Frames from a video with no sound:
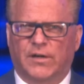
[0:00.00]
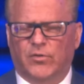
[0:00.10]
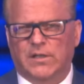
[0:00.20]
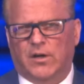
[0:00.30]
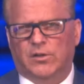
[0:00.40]

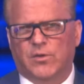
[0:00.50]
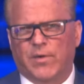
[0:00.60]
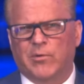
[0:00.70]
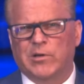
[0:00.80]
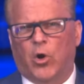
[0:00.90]
years that
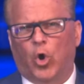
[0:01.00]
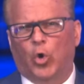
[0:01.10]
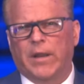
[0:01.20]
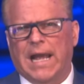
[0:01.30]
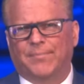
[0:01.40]
we would
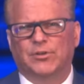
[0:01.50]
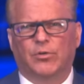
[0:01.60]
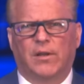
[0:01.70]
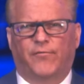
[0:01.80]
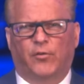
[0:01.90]
hold
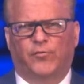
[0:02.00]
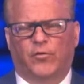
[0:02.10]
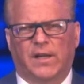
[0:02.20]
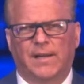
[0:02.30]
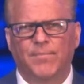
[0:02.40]
absolutely for
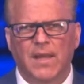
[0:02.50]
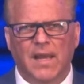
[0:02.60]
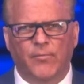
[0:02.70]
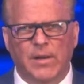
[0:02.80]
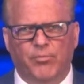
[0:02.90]
free.
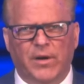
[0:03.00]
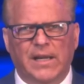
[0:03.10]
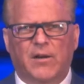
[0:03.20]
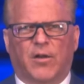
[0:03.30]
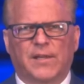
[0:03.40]
And we'd bring
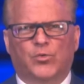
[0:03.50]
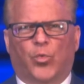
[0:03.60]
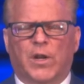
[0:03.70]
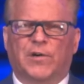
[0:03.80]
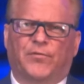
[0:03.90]
in all these
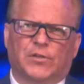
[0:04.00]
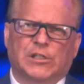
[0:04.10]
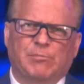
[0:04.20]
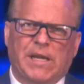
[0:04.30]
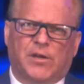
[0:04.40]
wonderful
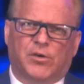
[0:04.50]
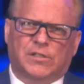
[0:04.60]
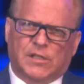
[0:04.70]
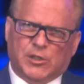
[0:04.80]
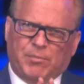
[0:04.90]
speakers
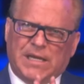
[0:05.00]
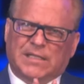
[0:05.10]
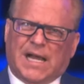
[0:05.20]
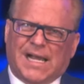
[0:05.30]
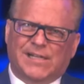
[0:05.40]
to speak
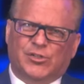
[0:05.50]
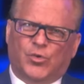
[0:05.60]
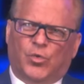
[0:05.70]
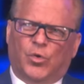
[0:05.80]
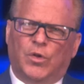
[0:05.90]
to high
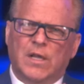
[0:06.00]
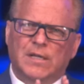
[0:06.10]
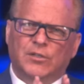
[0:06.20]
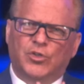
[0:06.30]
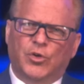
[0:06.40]
school,
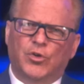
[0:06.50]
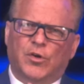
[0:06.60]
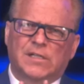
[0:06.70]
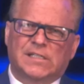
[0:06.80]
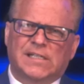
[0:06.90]
junior
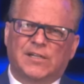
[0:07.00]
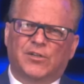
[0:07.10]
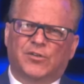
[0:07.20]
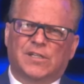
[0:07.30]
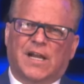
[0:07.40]
and
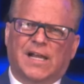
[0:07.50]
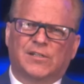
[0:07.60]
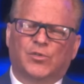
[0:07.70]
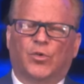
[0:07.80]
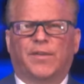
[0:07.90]
seniors in high
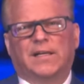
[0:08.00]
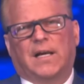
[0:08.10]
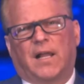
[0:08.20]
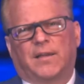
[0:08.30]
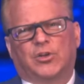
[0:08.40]
school, and then
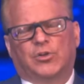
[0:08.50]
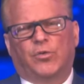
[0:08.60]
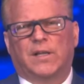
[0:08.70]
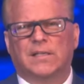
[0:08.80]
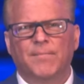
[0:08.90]
college
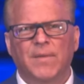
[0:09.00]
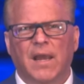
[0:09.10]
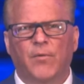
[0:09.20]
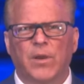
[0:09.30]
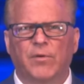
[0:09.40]
students.
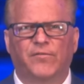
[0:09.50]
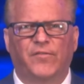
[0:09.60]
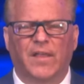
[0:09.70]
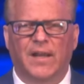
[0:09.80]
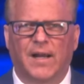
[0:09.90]
And we would
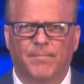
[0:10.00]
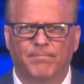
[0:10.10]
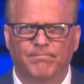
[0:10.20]
fill it up